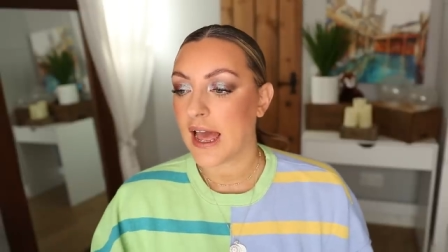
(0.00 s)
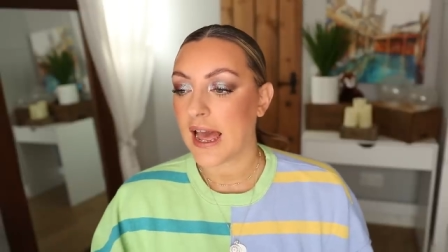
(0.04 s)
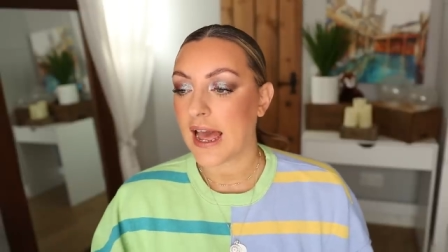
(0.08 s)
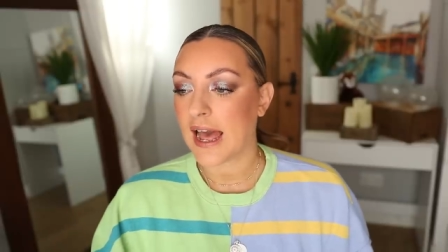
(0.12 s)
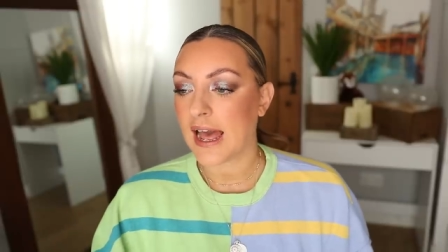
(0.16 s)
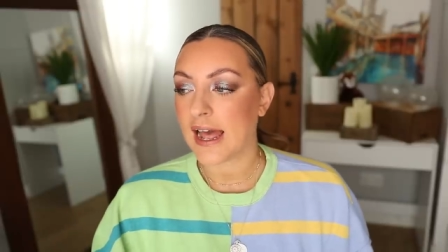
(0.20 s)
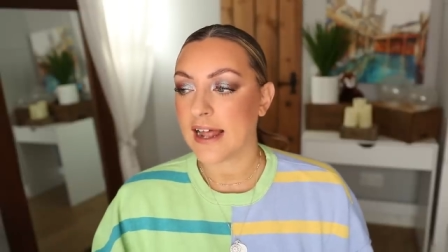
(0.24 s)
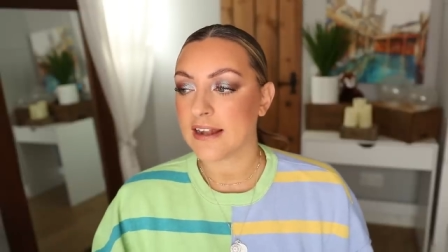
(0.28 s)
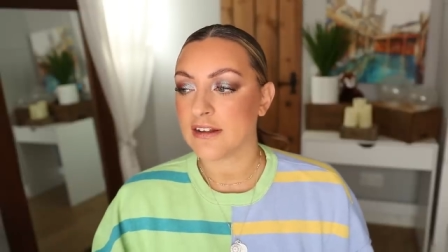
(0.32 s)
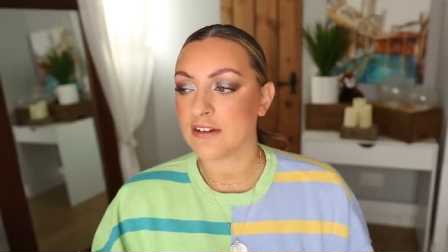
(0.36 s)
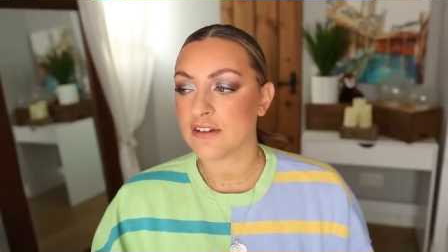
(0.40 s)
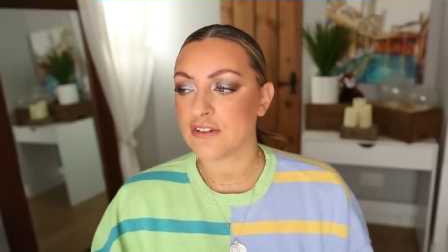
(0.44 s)

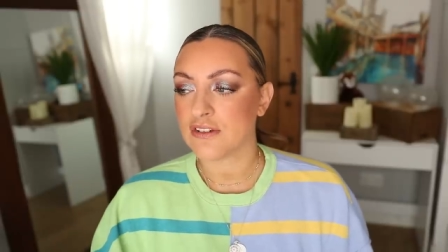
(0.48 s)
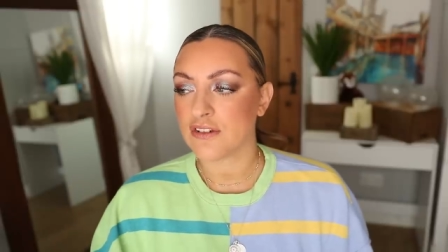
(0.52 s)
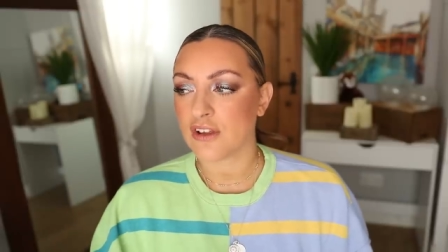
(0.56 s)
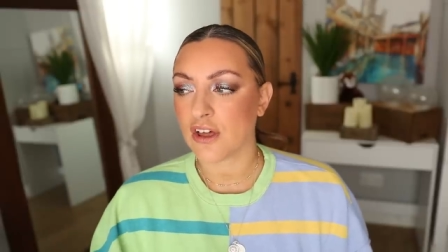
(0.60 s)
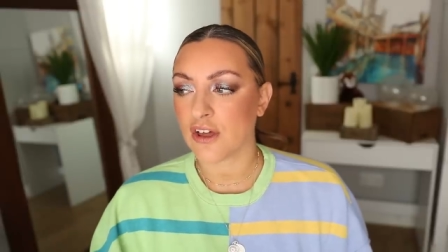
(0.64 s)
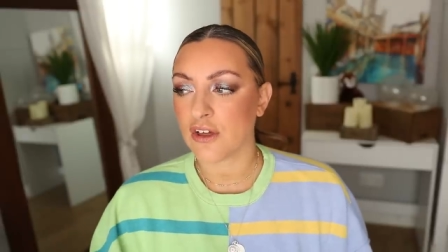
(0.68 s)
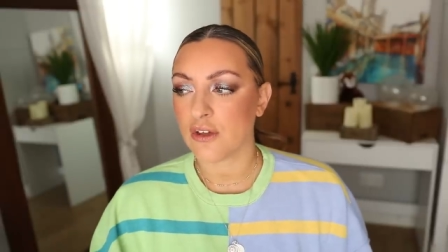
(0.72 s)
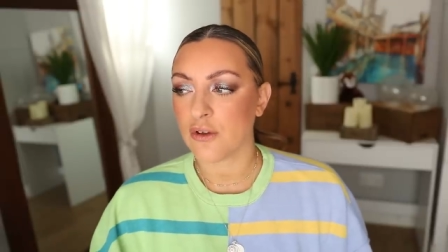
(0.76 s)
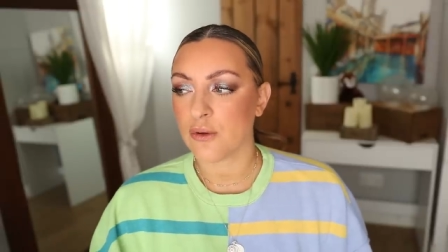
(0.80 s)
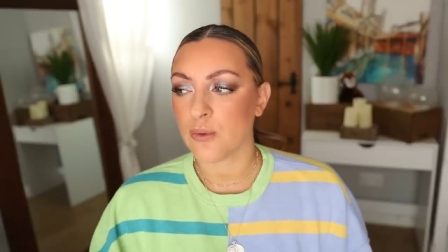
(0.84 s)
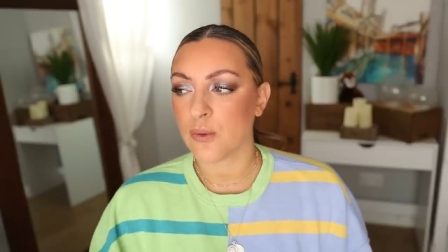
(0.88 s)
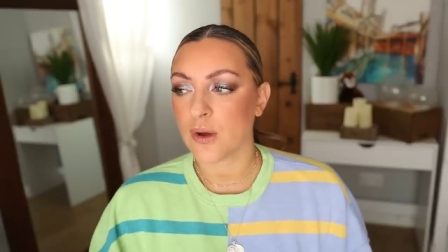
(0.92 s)
And
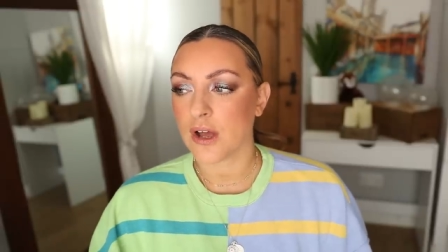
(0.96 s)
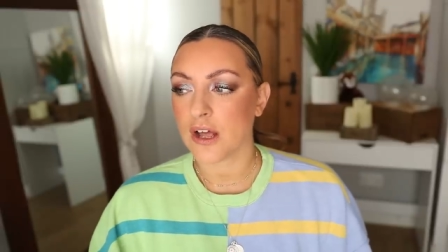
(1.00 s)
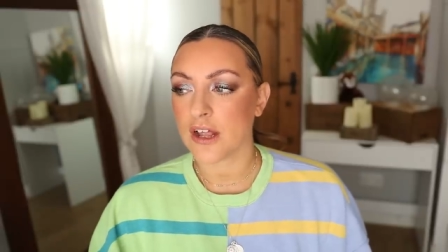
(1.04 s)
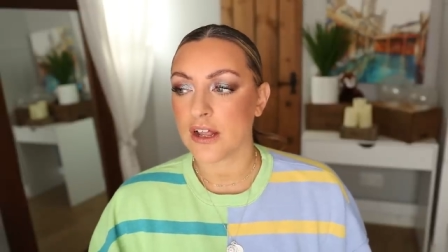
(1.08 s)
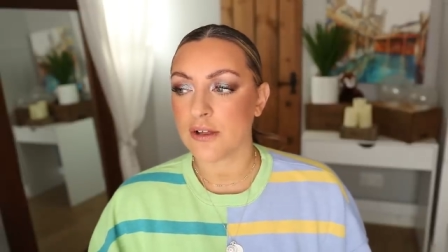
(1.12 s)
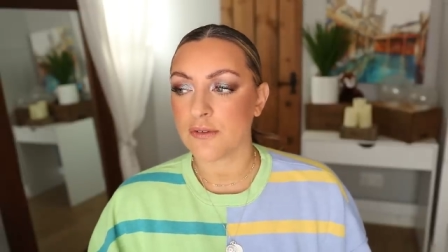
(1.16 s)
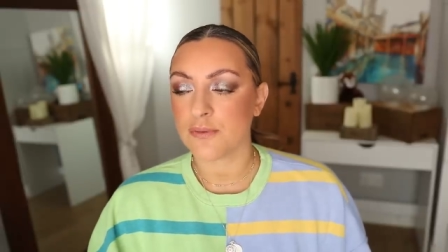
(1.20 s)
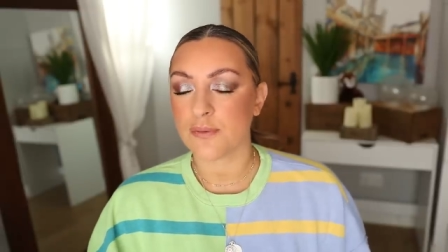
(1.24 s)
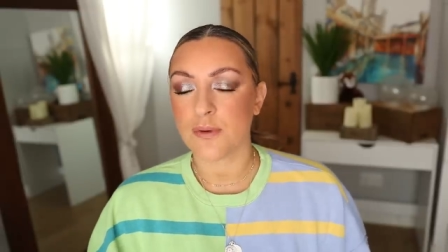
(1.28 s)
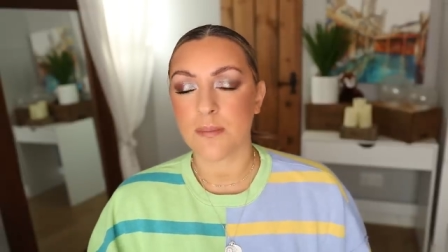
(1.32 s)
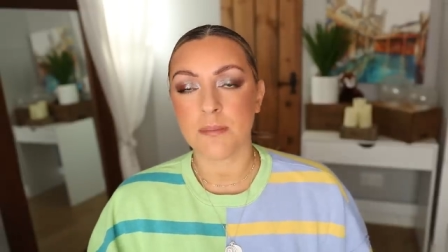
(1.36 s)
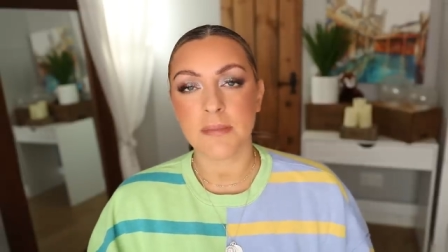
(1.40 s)
so
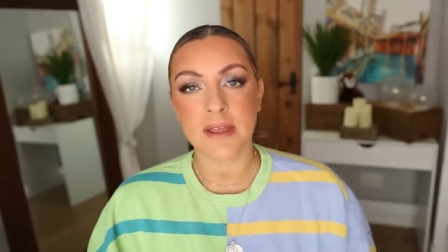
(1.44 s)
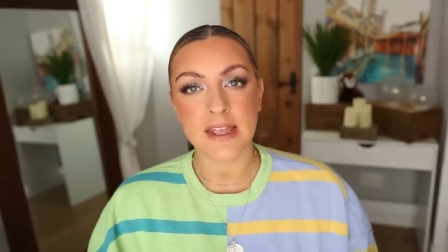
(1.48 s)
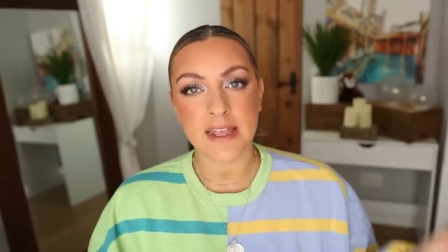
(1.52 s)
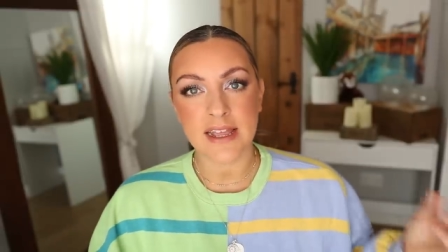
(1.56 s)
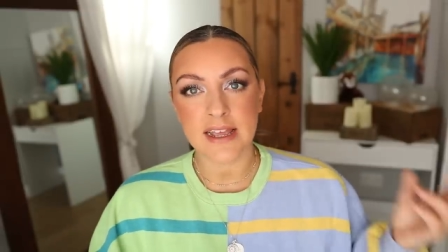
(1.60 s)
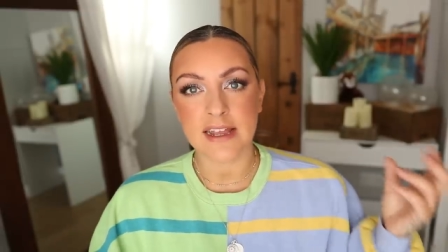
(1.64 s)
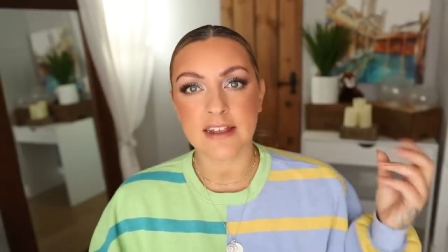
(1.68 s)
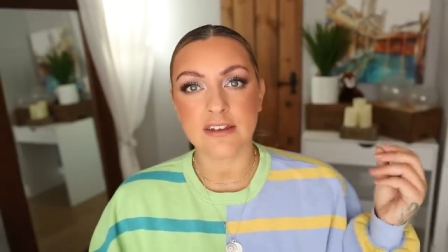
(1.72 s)
for me,